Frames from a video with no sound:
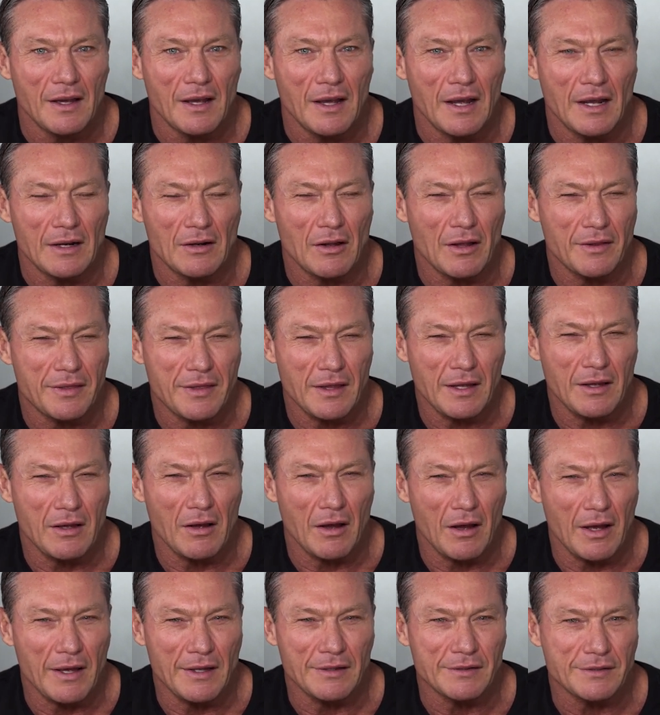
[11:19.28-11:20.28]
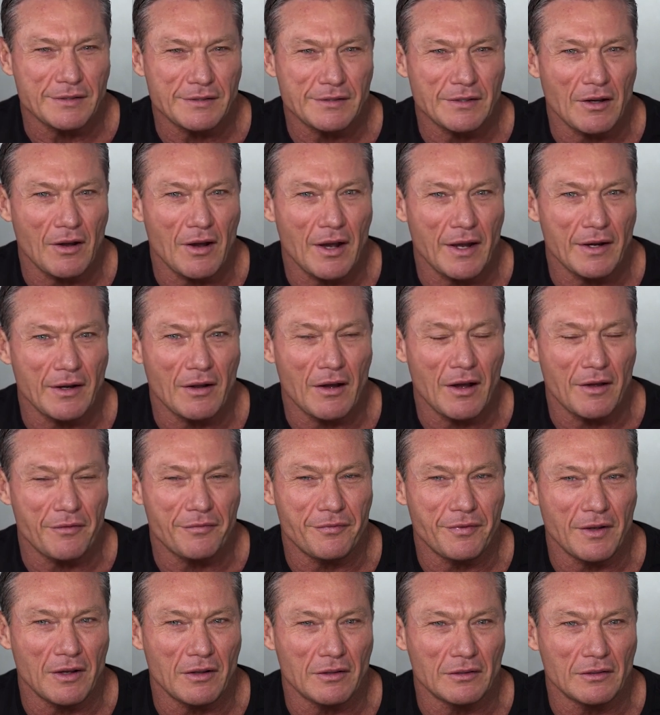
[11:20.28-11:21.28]
And I think inside I
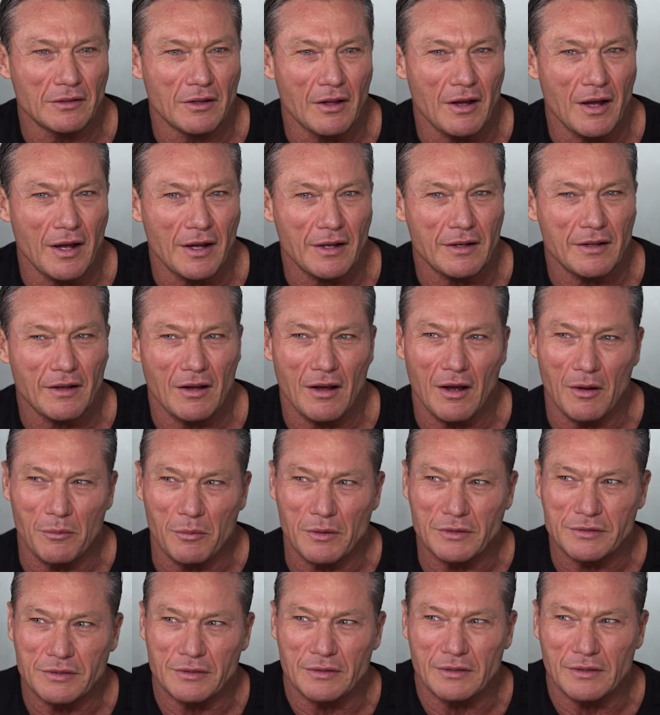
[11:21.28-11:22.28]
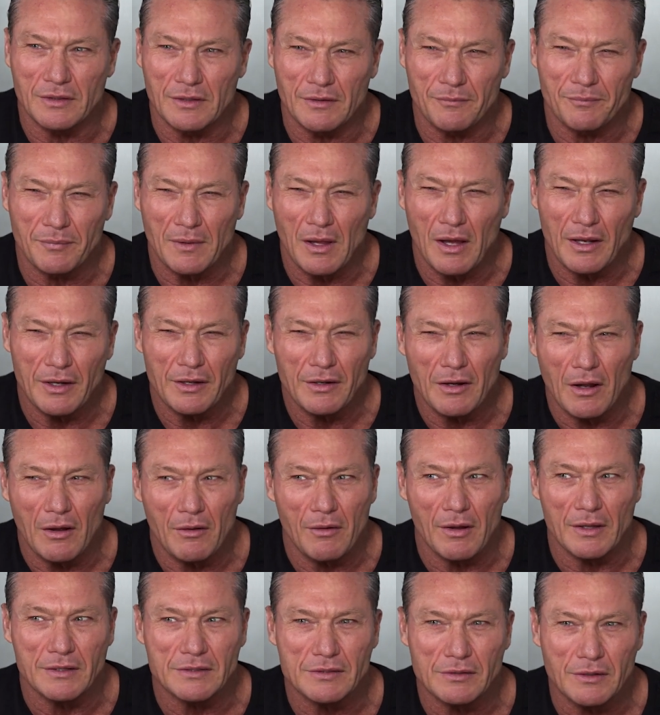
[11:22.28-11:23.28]
felt like I
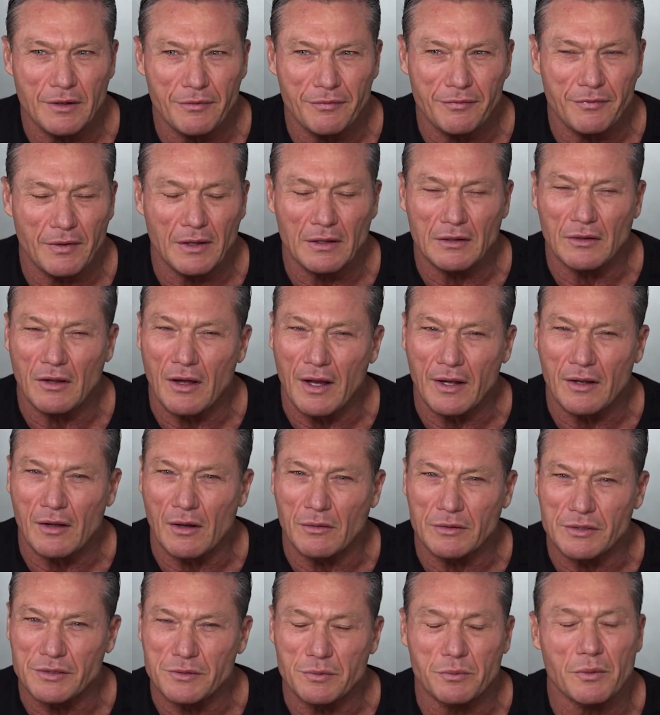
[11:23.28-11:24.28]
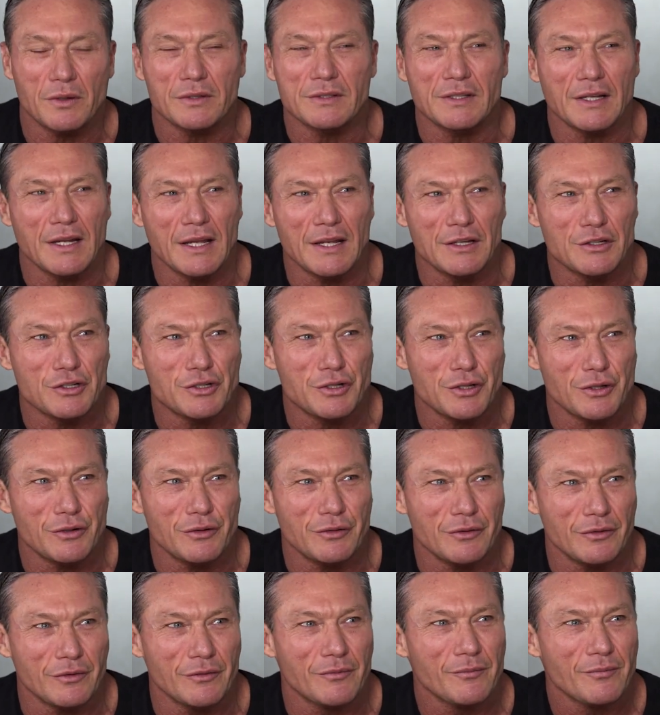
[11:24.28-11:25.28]
sort of felt like I just wasn't in
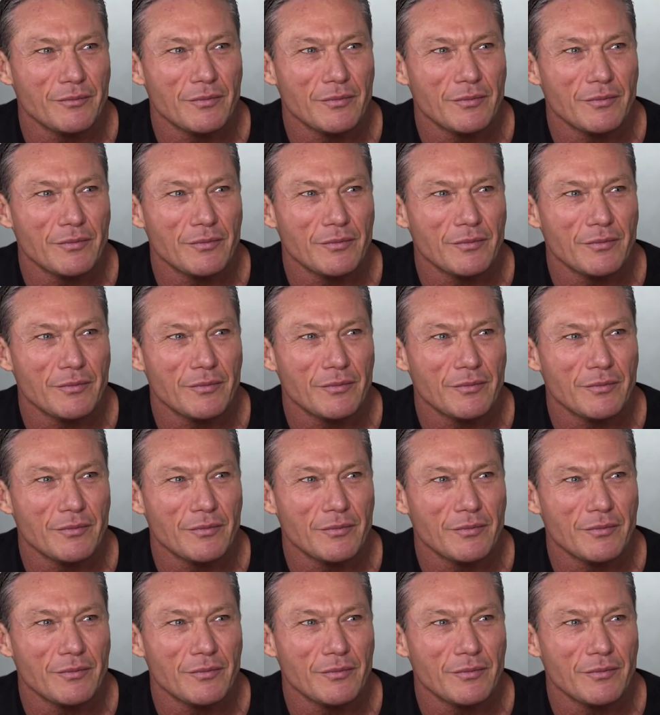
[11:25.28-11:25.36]
tune.